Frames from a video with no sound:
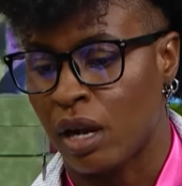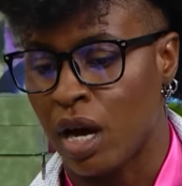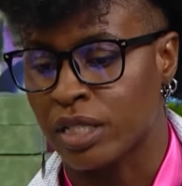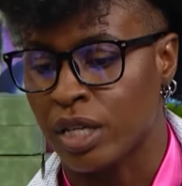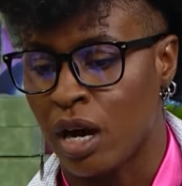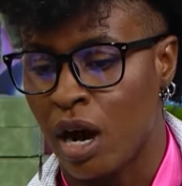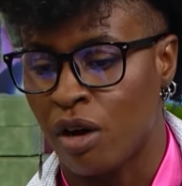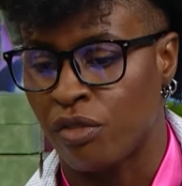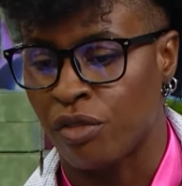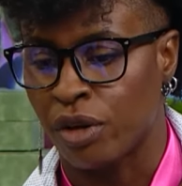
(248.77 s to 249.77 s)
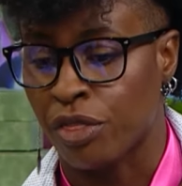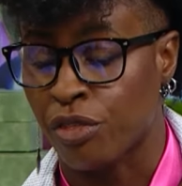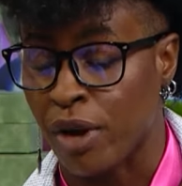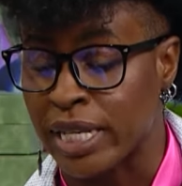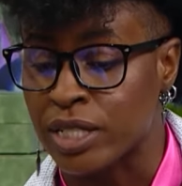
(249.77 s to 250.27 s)
a lot of uh,
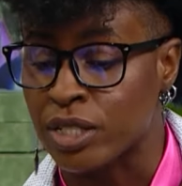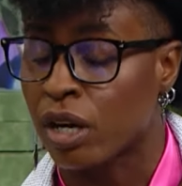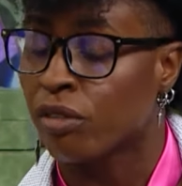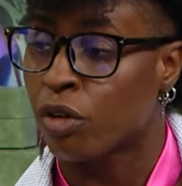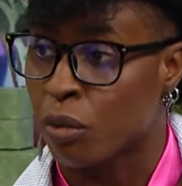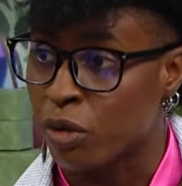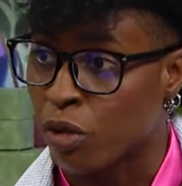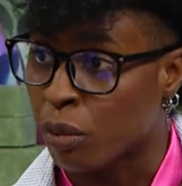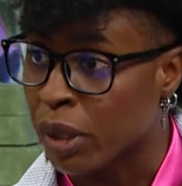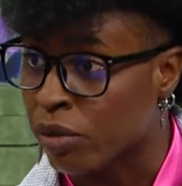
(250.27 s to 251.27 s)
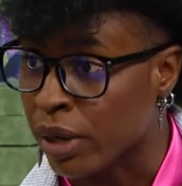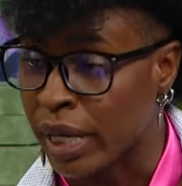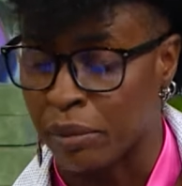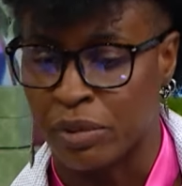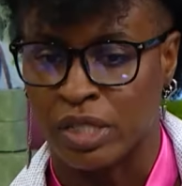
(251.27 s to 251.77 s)
threats of homophobic
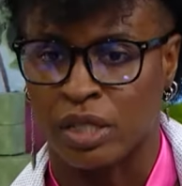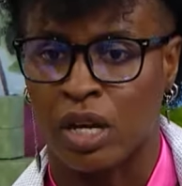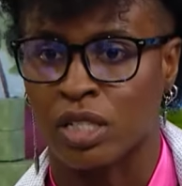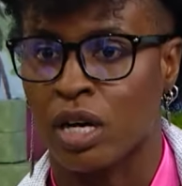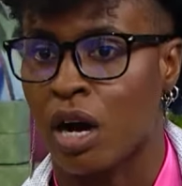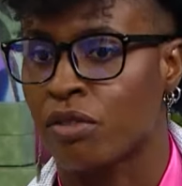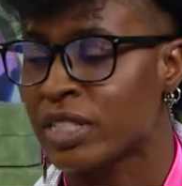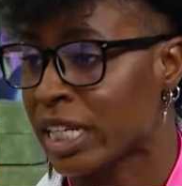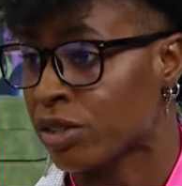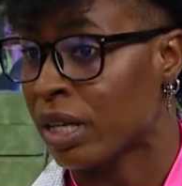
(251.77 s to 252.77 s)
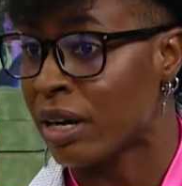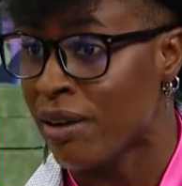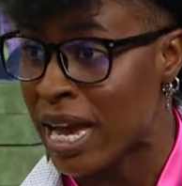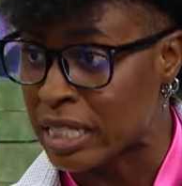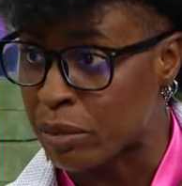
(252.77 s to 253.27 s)
rape. There's a lot of sexual
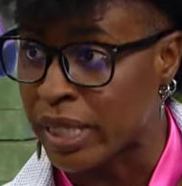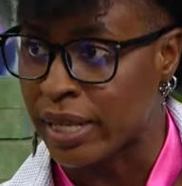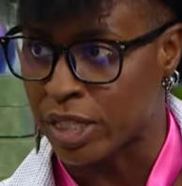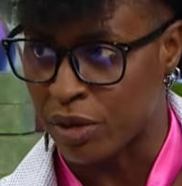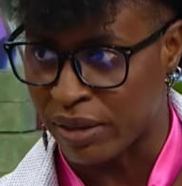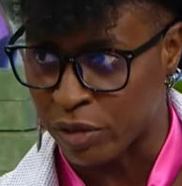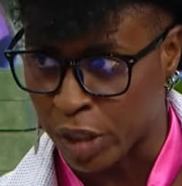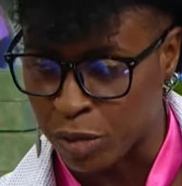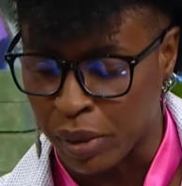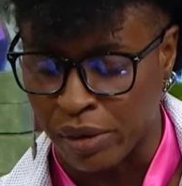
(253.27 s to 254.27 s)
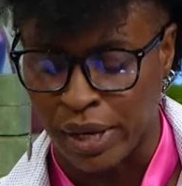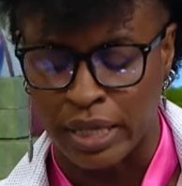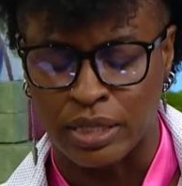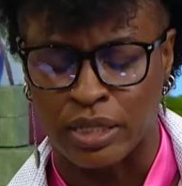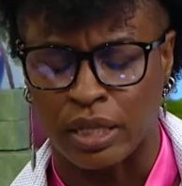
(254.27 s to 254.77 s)
harassment that you have to
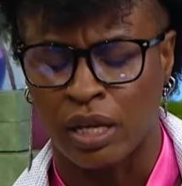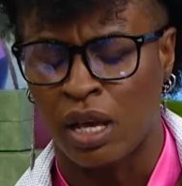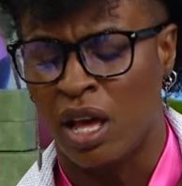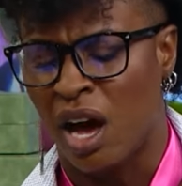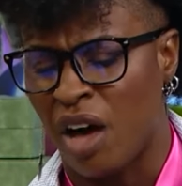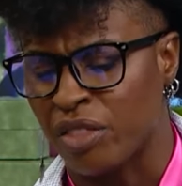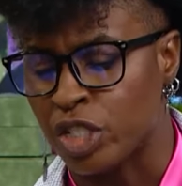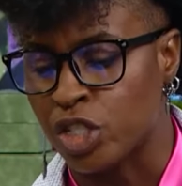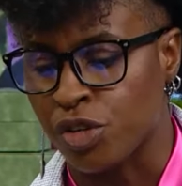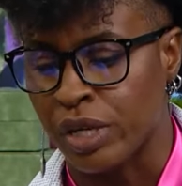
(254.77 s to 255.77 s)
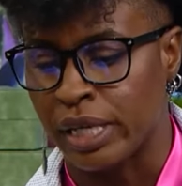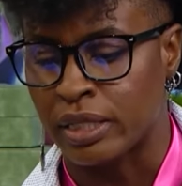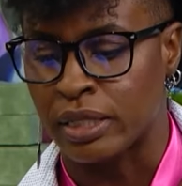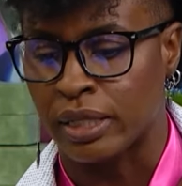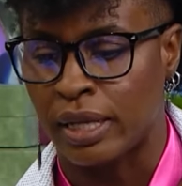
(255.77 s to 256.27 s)
experience uh, on the
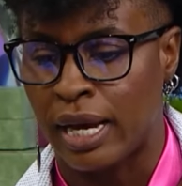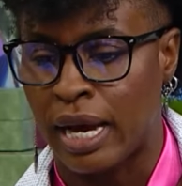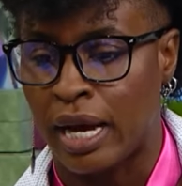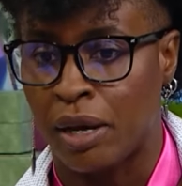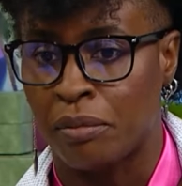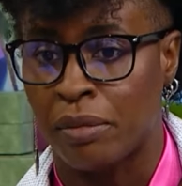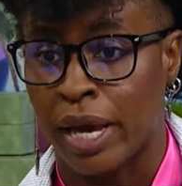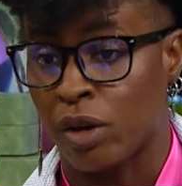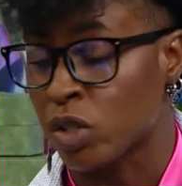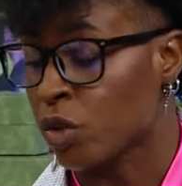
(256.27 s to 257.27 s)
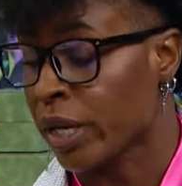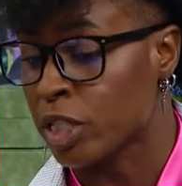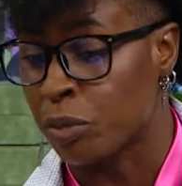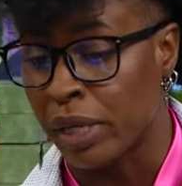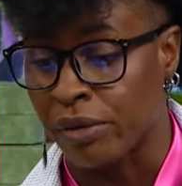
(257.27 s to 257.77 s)
street. Um, I also
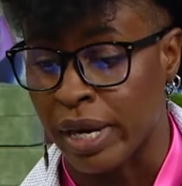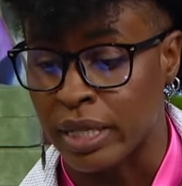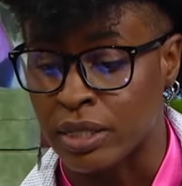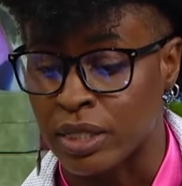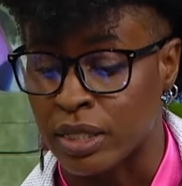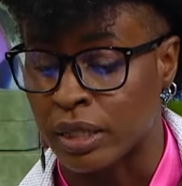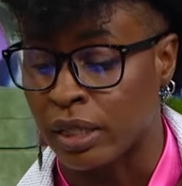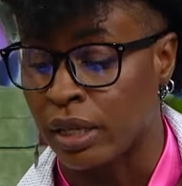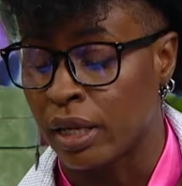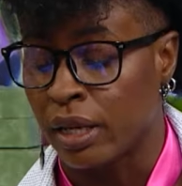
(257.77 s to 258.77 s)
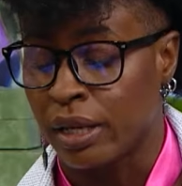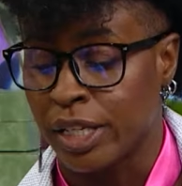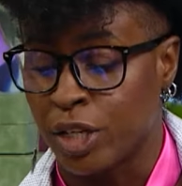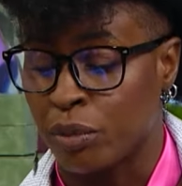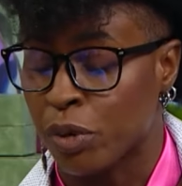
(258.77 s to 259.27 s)
experienced,
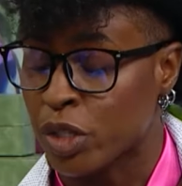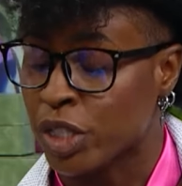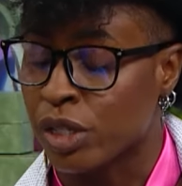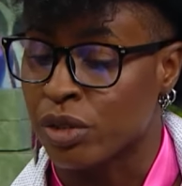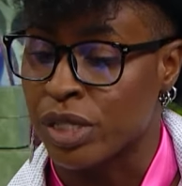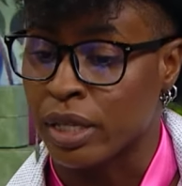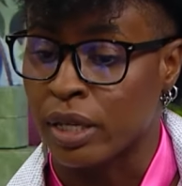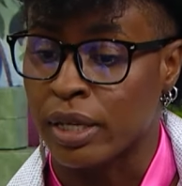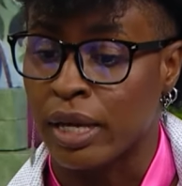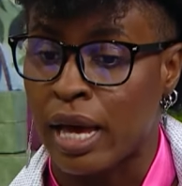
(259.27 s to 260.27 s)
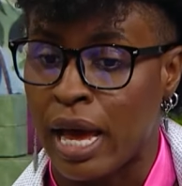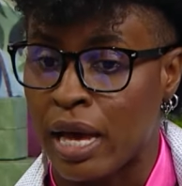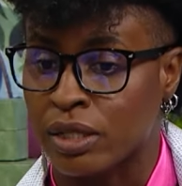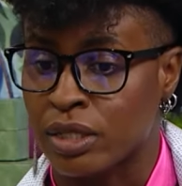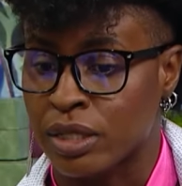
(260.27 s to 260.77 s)
you know, persecution
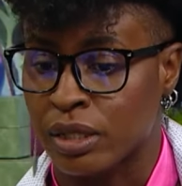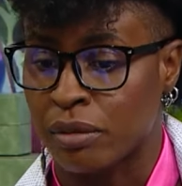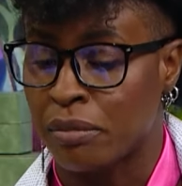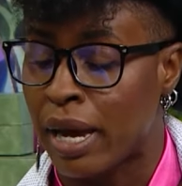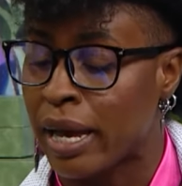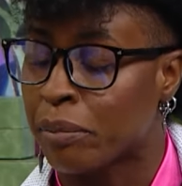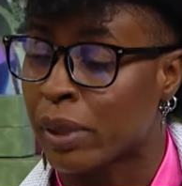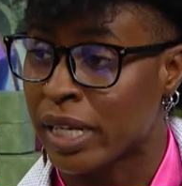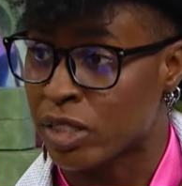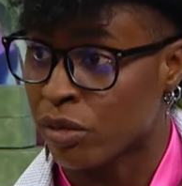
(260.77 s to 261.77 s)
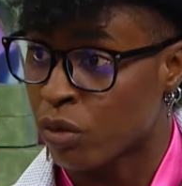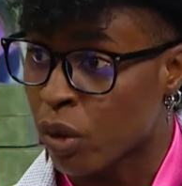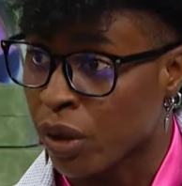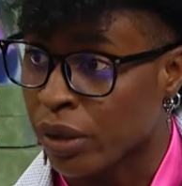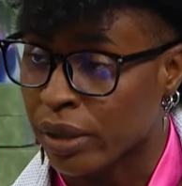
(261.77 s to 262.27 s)
at my place of
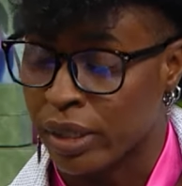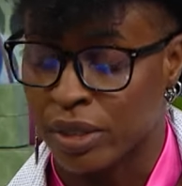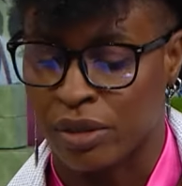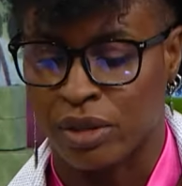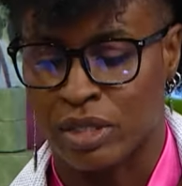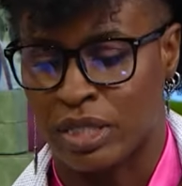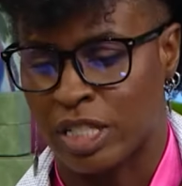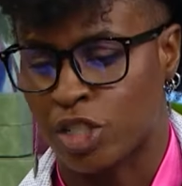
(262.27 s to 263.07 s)
work. You know, there's